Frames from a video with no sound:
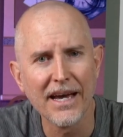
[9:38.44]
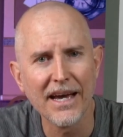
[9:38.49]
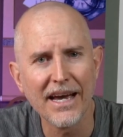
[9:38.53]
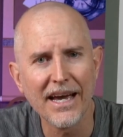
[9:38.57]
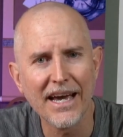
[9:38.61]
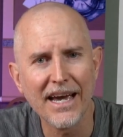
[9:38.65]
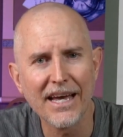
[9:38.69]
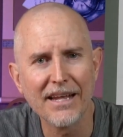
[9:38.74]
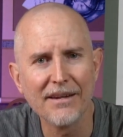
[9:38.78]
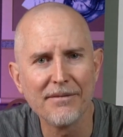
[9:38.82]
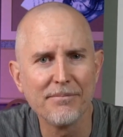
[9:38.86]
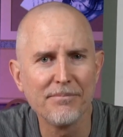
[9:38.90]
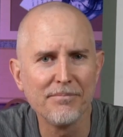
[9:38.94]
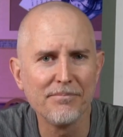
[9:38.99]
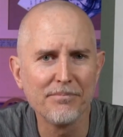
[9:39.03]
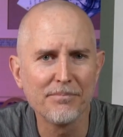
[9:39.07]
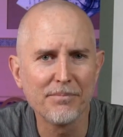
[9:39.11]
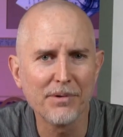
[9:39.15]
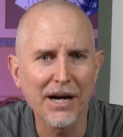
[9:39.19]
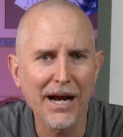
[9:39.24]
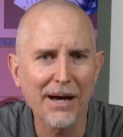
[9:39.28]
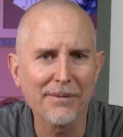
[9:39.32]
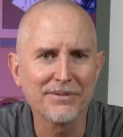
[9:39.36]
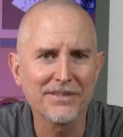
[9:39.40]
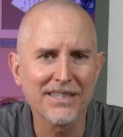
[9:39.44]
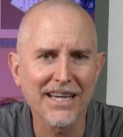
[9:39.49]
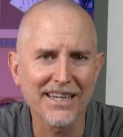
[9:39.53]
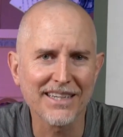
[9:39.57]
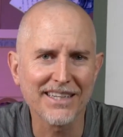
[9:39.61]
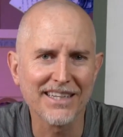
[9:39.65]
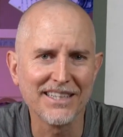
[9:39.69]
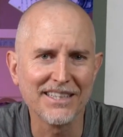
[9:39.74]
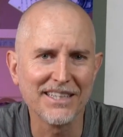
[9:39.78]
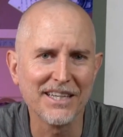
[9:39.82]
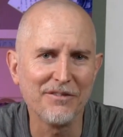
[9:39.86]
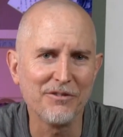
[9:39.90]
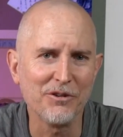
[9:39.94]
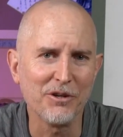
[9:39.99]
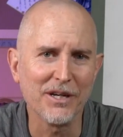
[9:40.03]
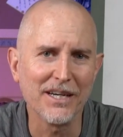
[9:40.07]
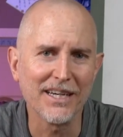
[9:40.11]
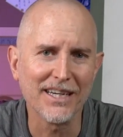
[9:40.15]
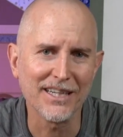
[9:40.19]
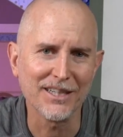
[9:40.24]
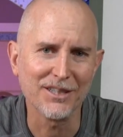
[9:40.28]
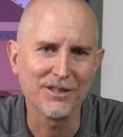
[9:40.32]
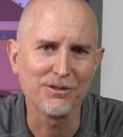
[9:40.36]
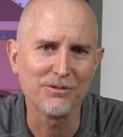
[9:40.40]
And perhaps that can give you a
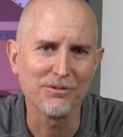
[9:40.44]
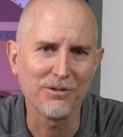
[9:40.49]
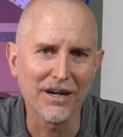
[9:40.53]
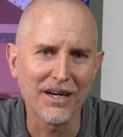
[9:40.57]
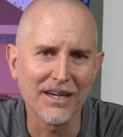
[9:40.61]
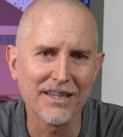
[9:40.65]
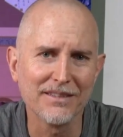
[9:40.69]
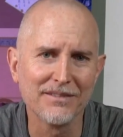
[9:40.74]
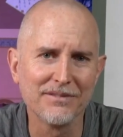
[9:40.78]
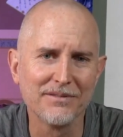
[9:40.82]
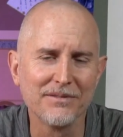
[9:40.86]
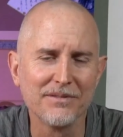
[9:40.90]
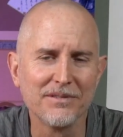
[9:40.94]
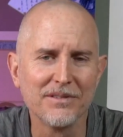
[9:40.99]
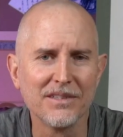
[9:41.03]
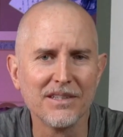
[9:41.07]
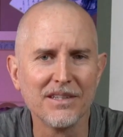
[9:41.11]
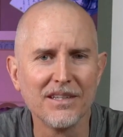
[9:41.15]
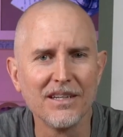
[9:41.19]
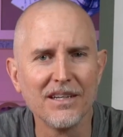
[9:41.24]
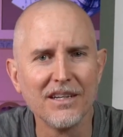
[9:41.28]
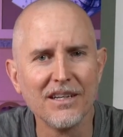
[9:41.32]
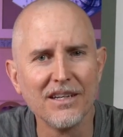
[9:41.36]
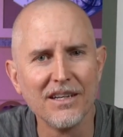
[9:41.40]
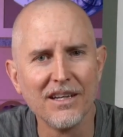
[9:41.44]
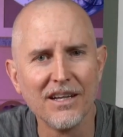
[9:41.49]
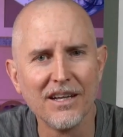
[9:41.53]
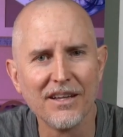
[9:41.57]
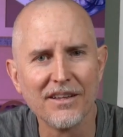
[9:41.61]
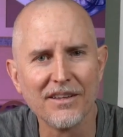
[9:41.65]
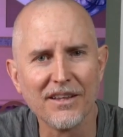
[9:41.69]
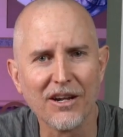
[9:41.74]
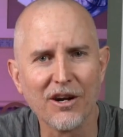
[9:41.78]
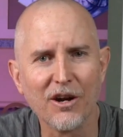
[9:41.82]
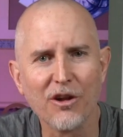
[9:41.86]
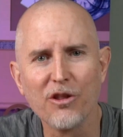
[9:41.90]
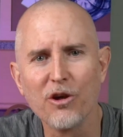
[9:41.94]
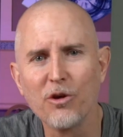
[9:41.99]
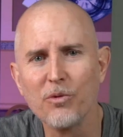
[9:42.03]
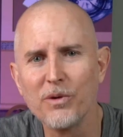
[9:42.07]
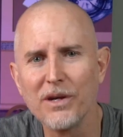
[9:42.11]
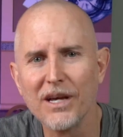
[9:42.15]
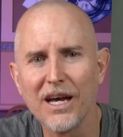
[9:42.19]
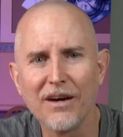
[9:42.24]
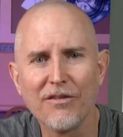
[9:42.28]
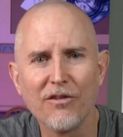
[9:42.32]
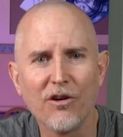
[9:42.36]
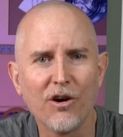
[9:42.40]
hint, right? That although
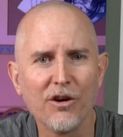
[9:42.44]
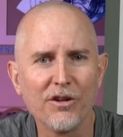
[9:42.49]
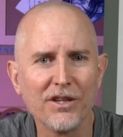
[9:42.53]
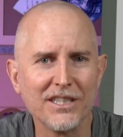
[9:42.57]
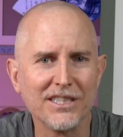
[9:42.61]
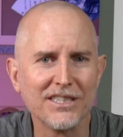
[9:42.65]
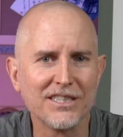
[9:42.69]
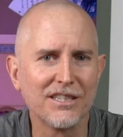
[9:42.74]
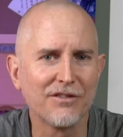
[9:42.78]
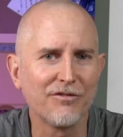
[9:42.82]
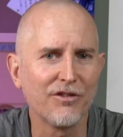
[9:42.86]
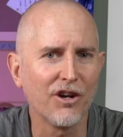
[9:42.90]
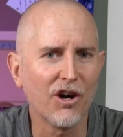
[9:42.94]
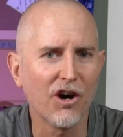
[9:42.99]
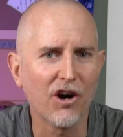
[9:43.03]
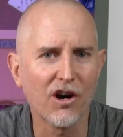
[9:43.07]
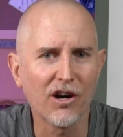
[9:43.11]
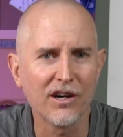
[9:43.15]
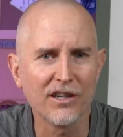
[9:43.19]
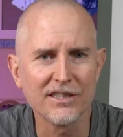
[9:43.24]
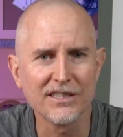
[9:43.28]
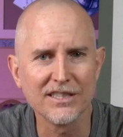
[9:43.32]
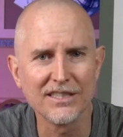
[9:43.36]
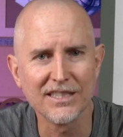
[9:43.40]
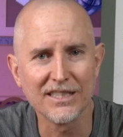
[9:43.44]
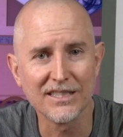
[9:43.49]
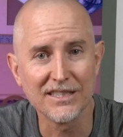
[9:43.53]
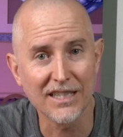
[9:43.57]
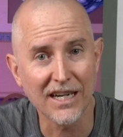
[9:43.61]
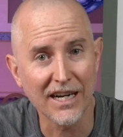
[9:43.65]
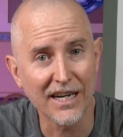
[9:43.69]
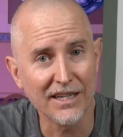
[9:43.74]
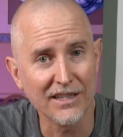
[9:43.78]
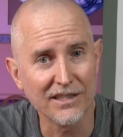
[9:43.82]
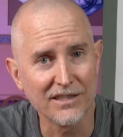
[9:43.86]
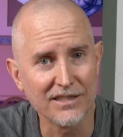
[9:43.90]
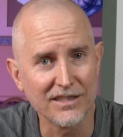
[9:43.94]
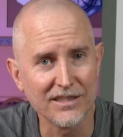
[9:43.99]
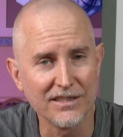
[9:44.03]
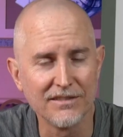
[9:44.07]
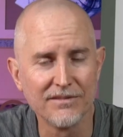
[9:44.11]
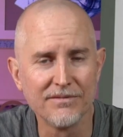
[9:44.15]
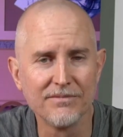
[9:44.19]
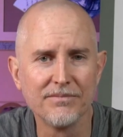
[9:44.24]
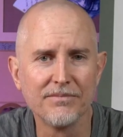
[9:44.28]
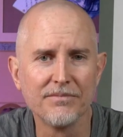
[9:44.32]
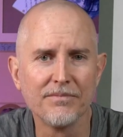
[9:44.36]
we have all these different hearts and desires and